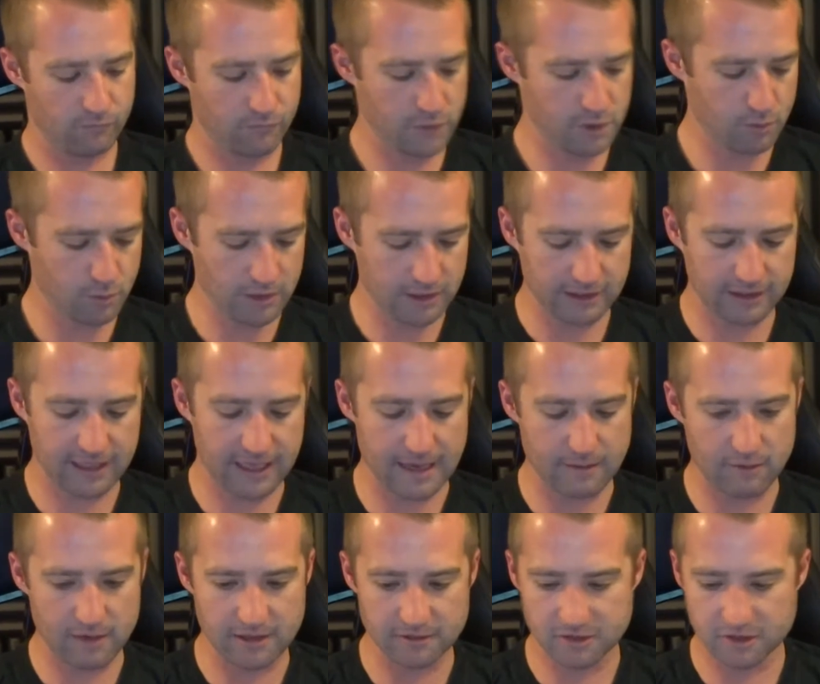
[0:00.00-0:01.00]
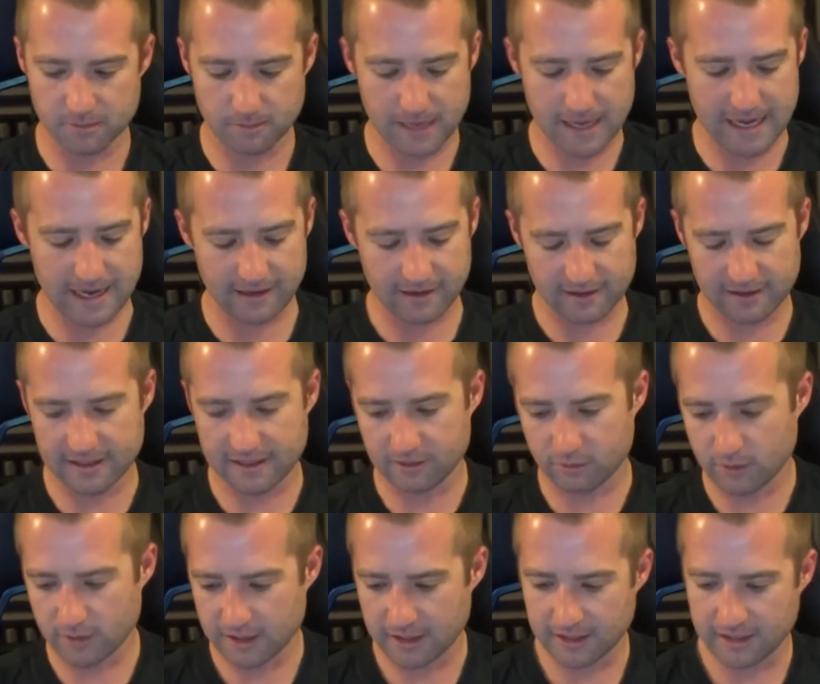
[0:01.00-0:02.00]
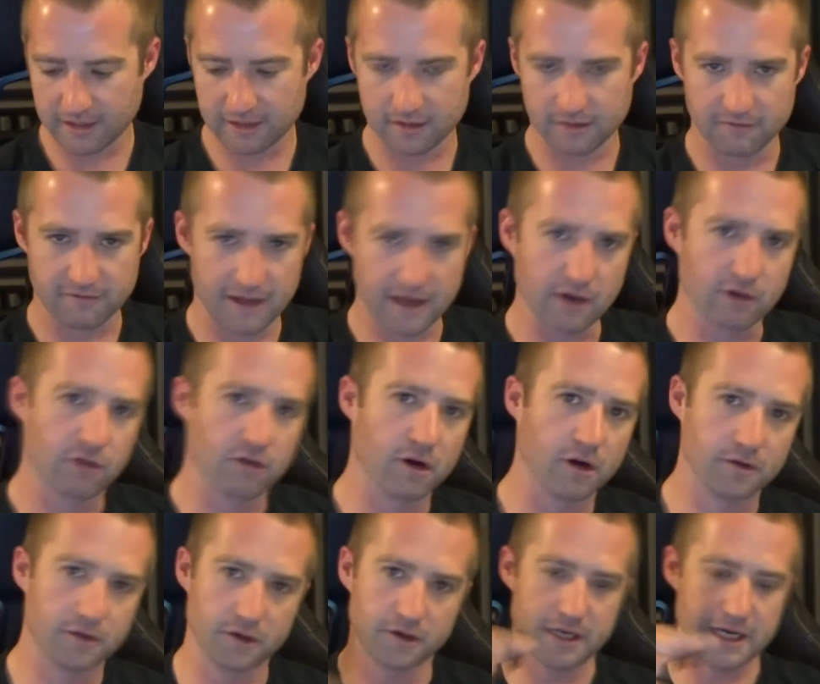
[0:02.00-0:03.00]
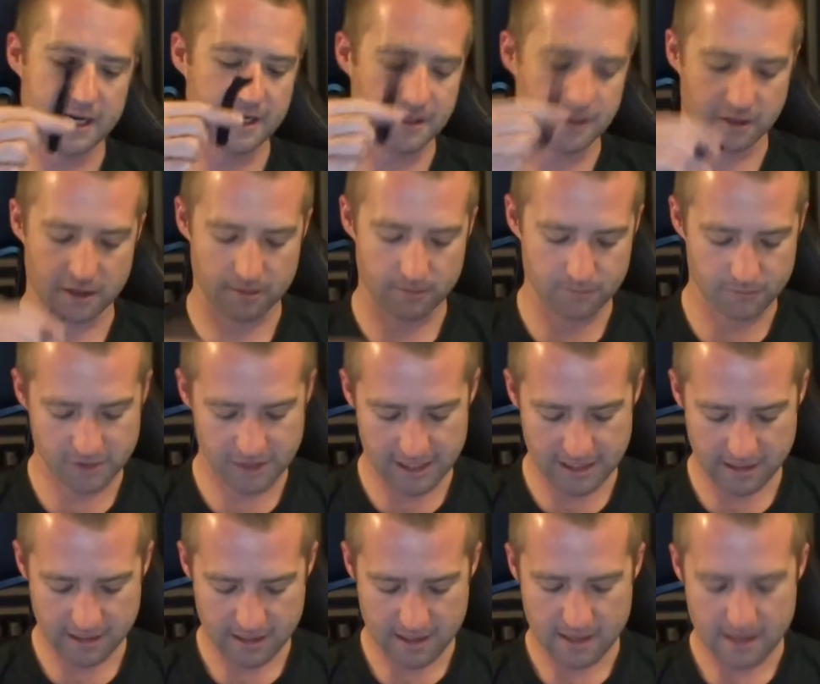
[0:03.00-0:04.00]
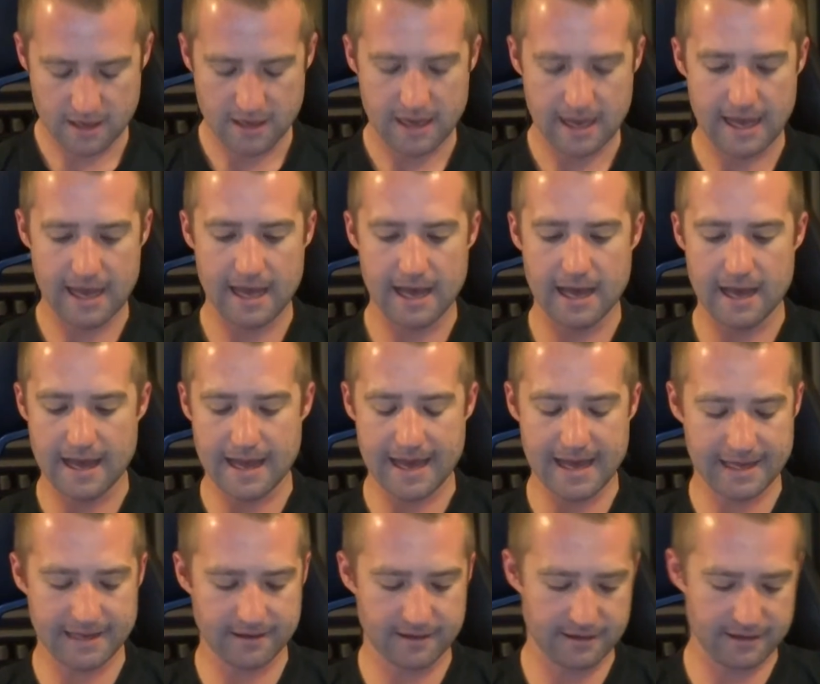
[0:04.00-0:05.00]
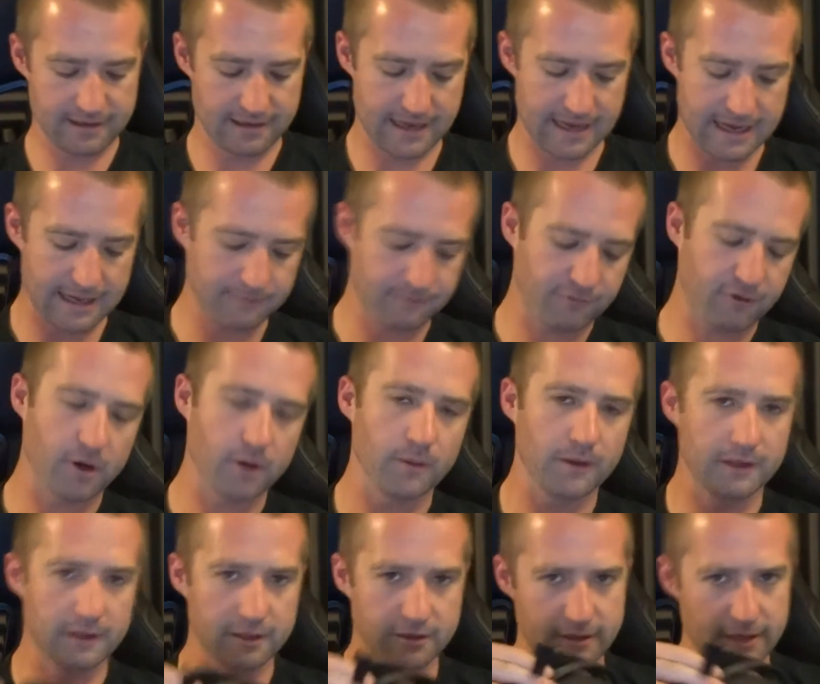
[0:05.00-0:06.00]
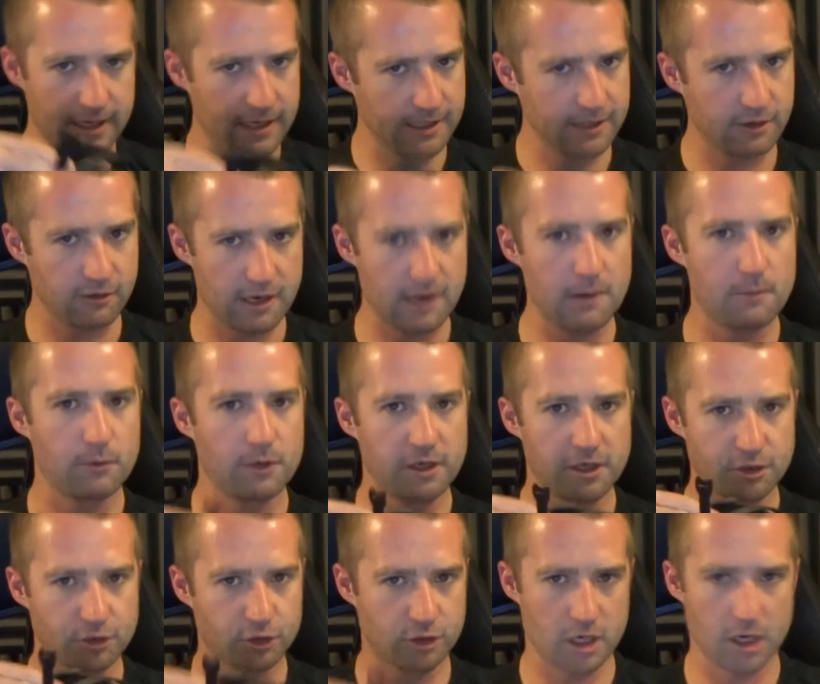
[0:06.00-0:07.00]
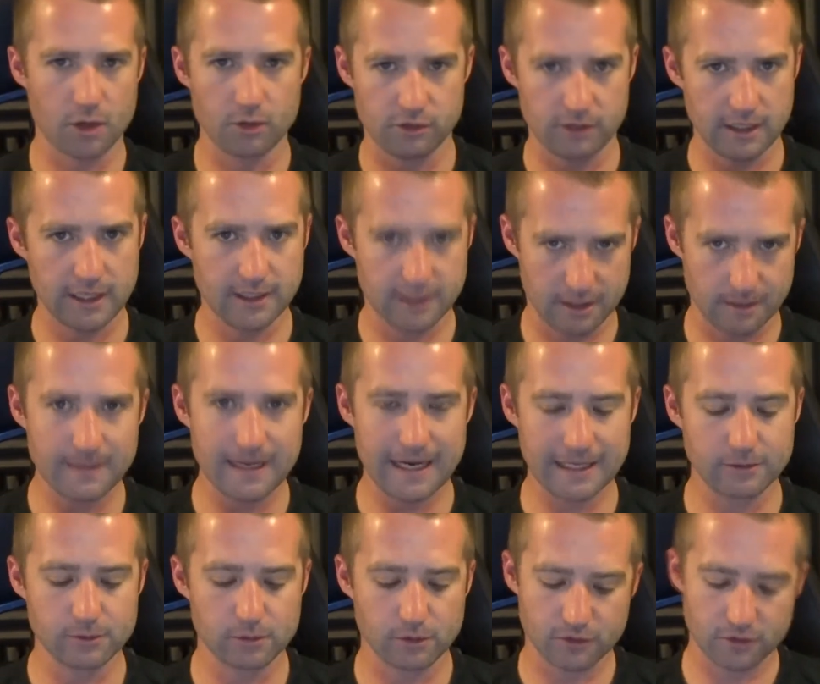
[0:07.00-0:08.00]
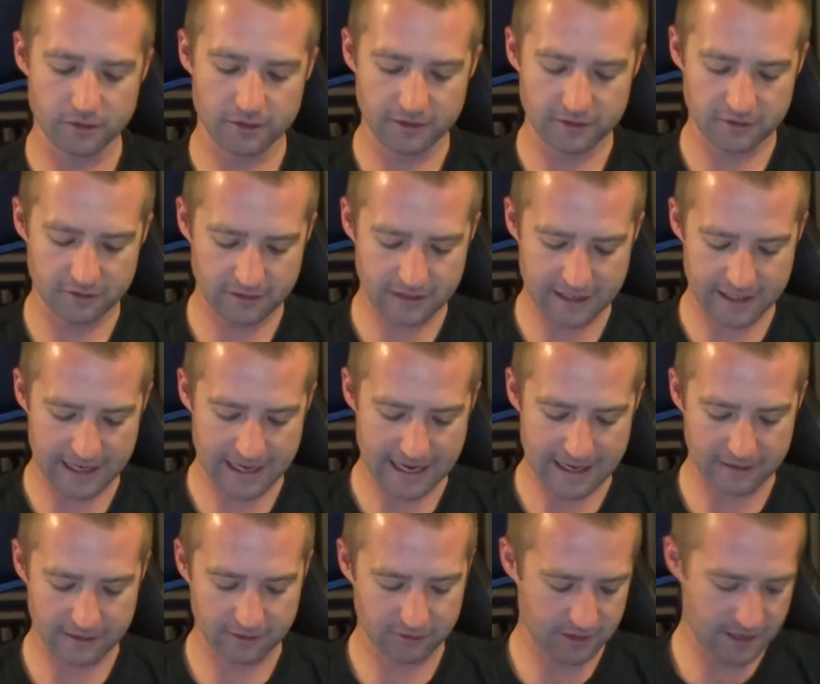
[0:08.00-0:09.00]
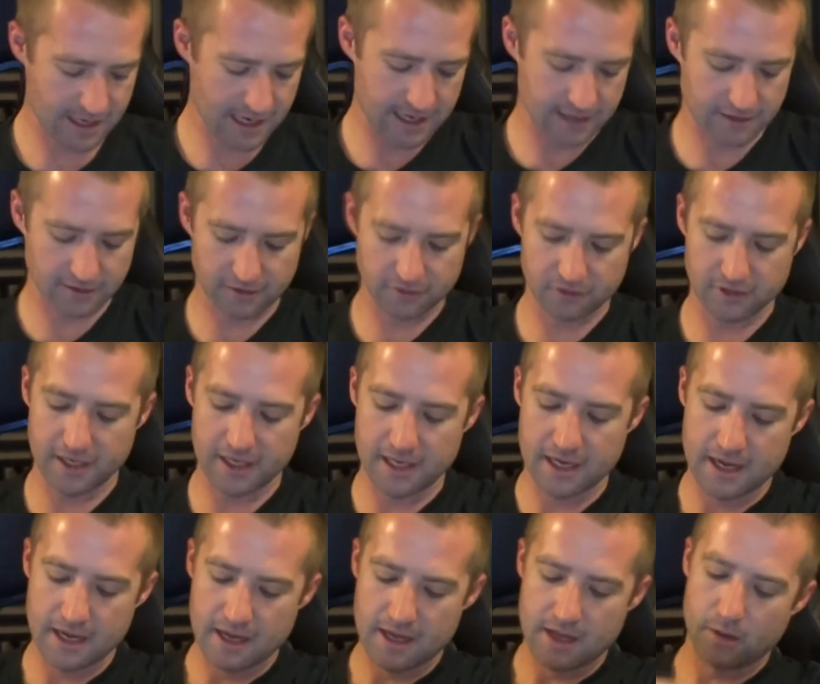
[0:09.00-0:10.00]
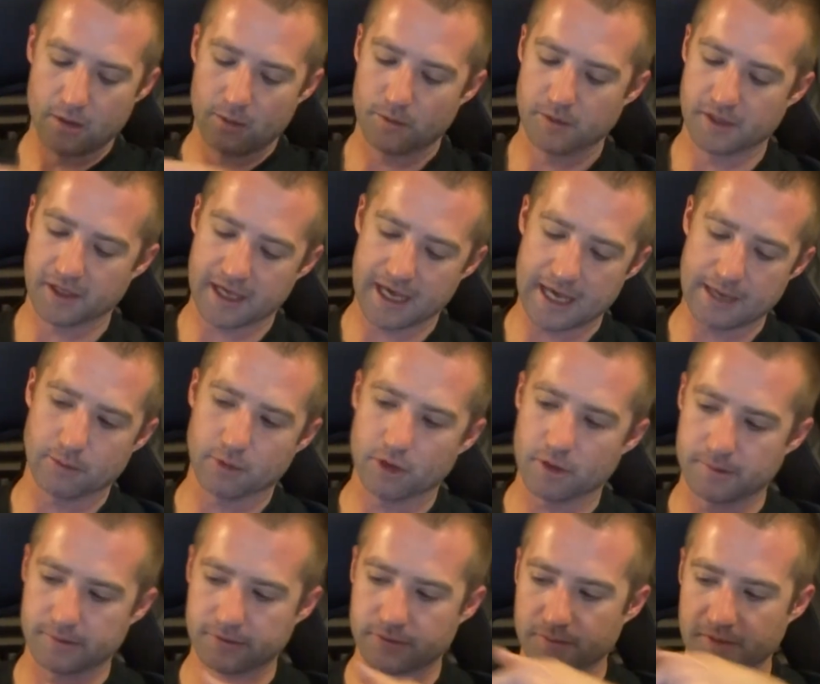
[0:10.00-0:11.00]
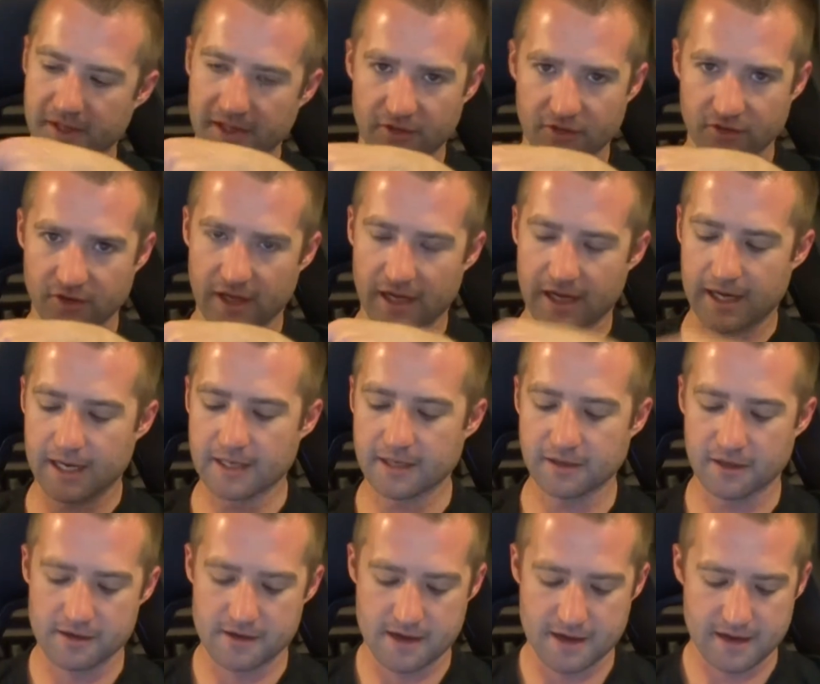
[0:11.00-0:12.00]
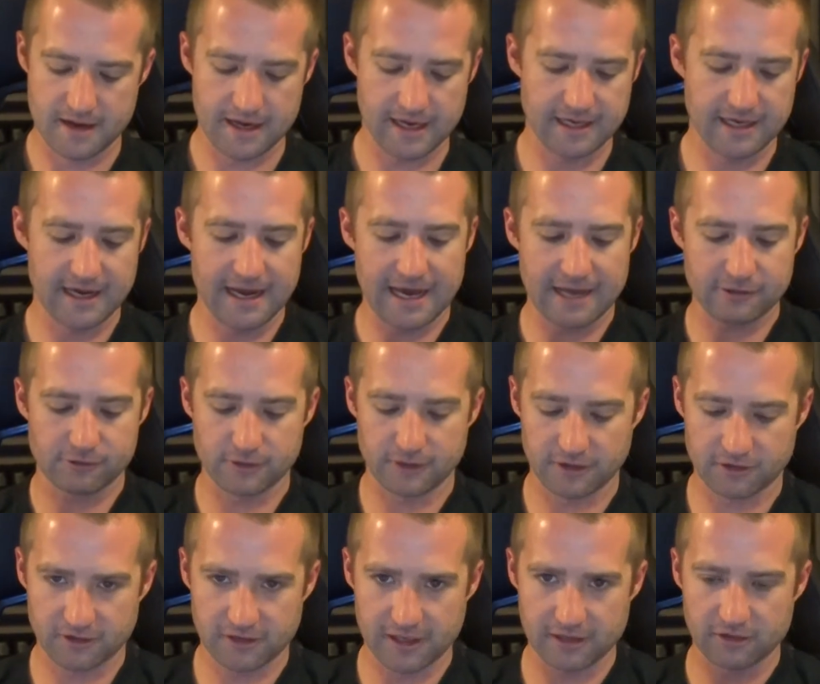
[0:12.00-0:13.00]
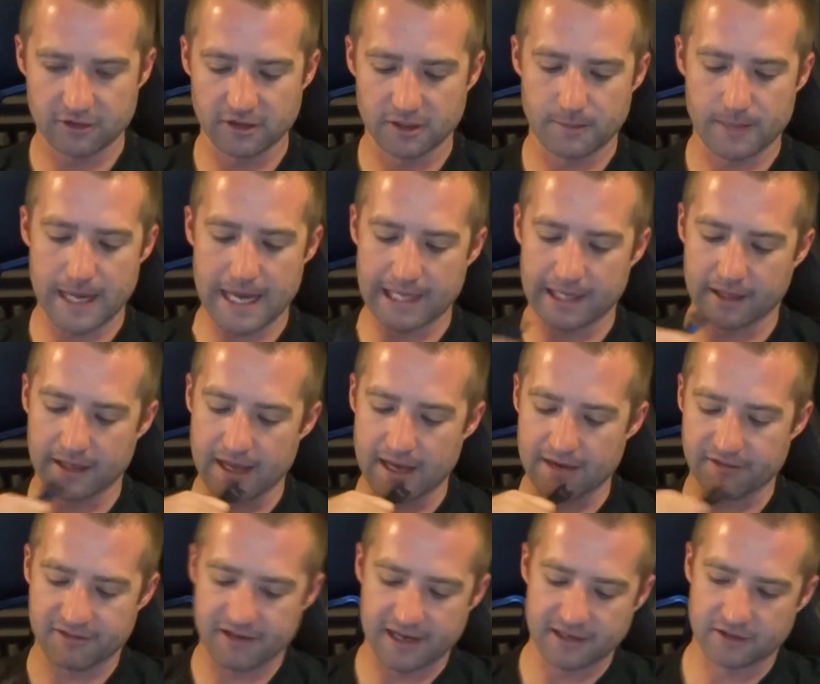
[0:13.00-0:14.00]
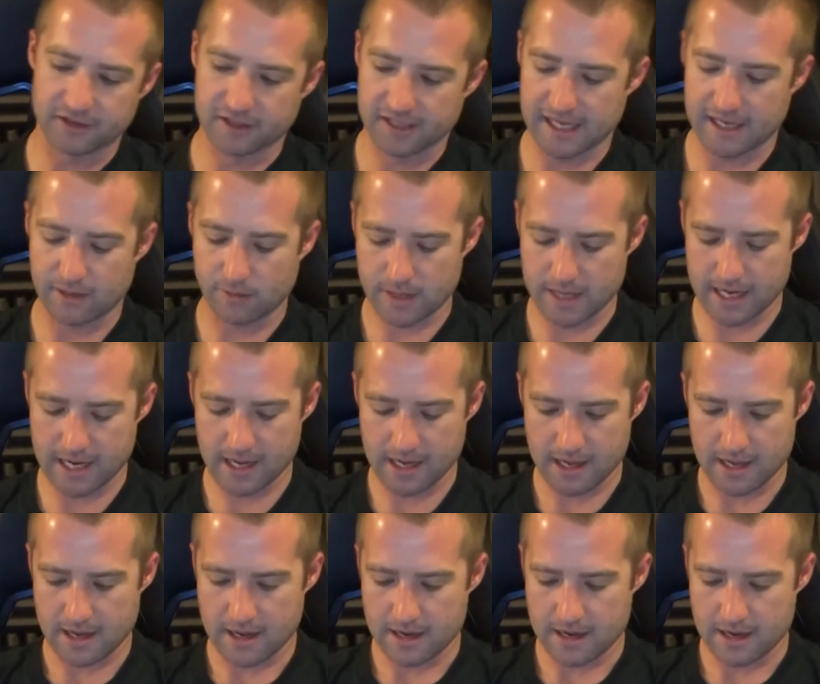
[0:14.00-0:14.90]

You bring the cable around to the back, and that's where your little Velcro doodaddy comes in. And I'm following the diagram that it shows in the manual, so this is kind of how they say it. And you can see with the cable coming from this side, it naturally sits on the back there, facing that way.